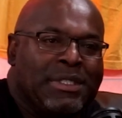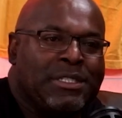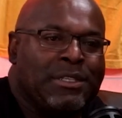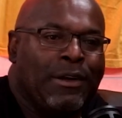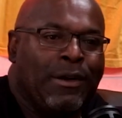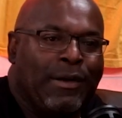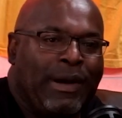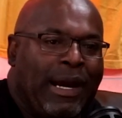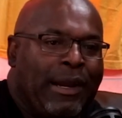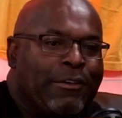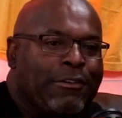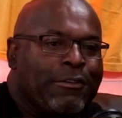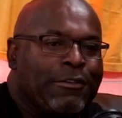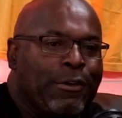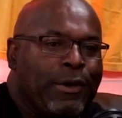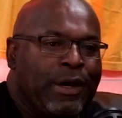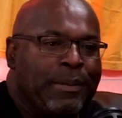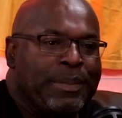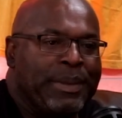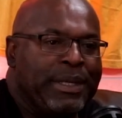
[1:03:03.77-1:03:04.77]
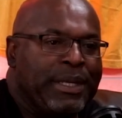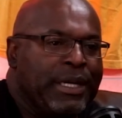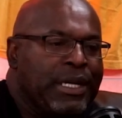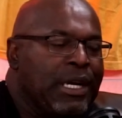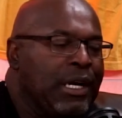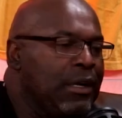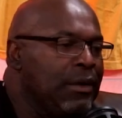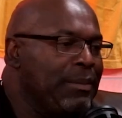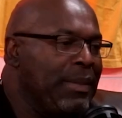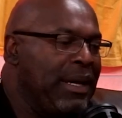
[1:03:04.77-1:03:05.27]
So I grew up in a
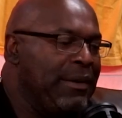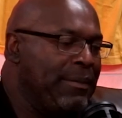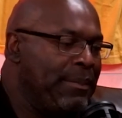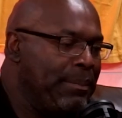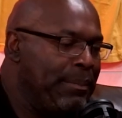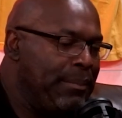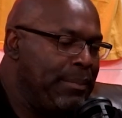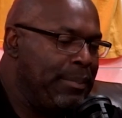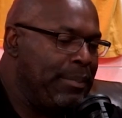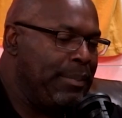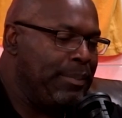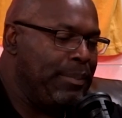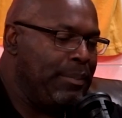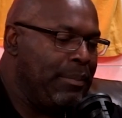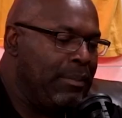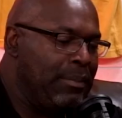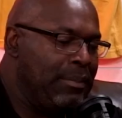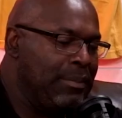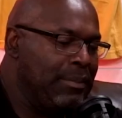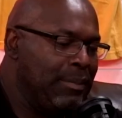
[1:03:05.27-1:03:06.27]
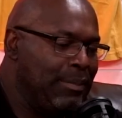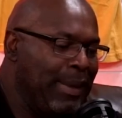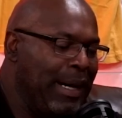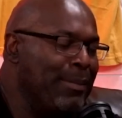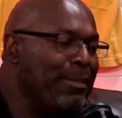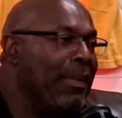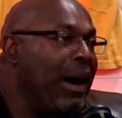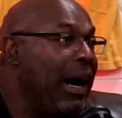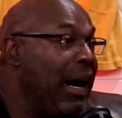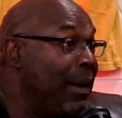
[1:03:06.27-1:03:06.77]
cult. My
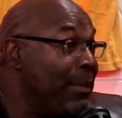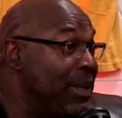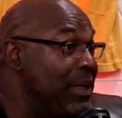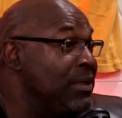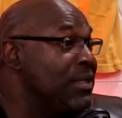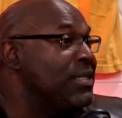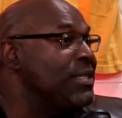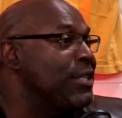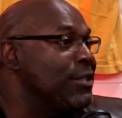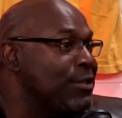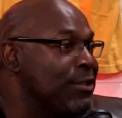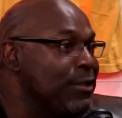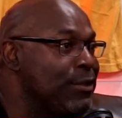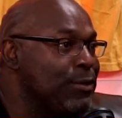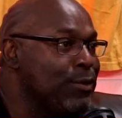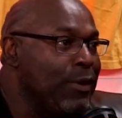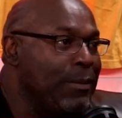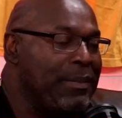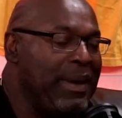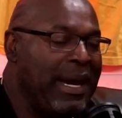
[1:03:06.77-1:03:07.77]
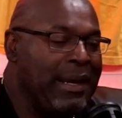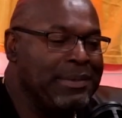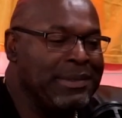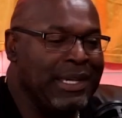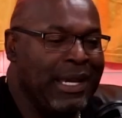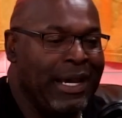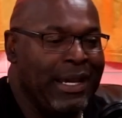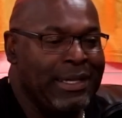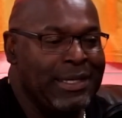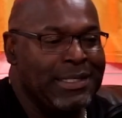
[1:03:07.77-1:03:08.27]
mom and sisters were
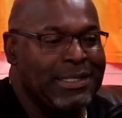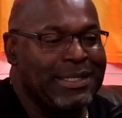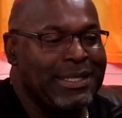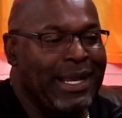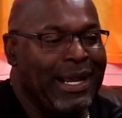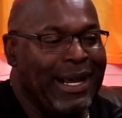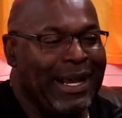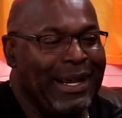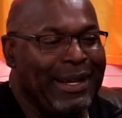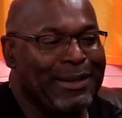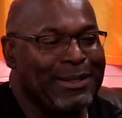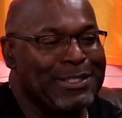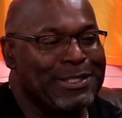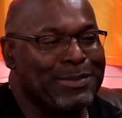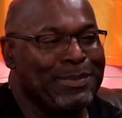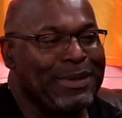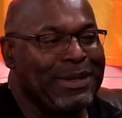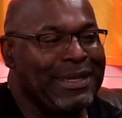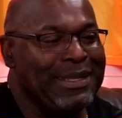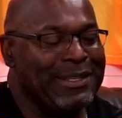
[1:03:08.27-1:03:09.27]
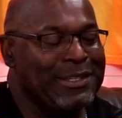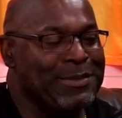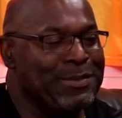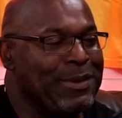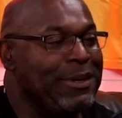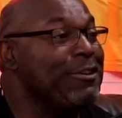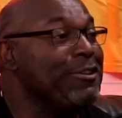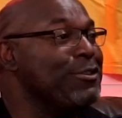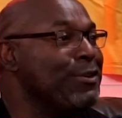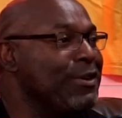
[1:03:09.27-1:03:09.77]
baptized in a
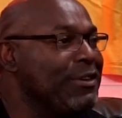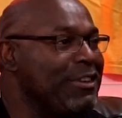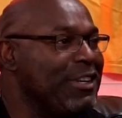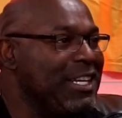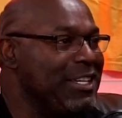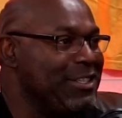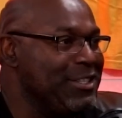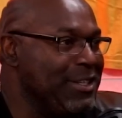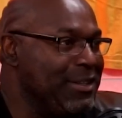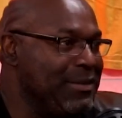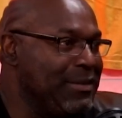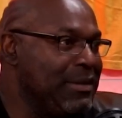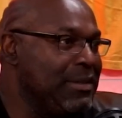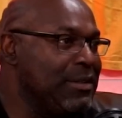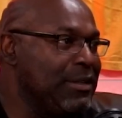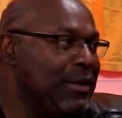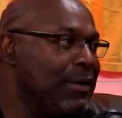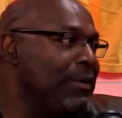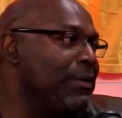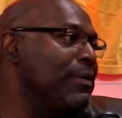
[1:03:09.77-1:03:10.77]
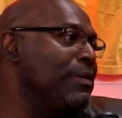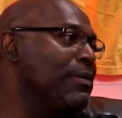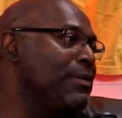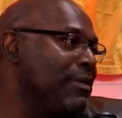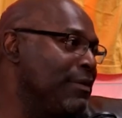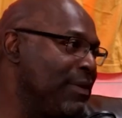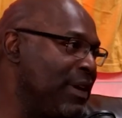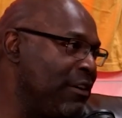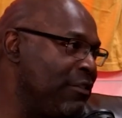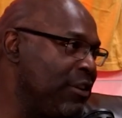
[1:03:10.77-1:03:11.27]
spiritual religion, so
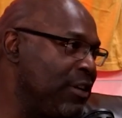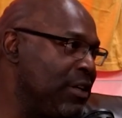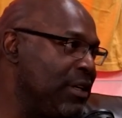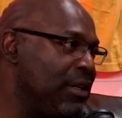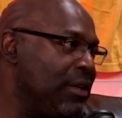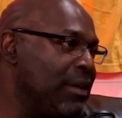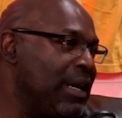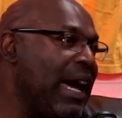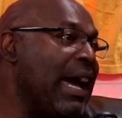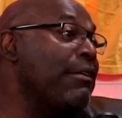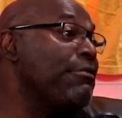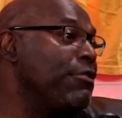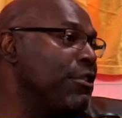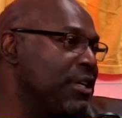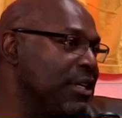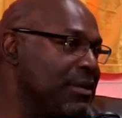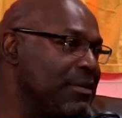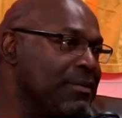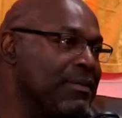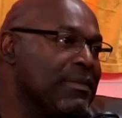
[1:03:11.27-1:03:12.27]
very African.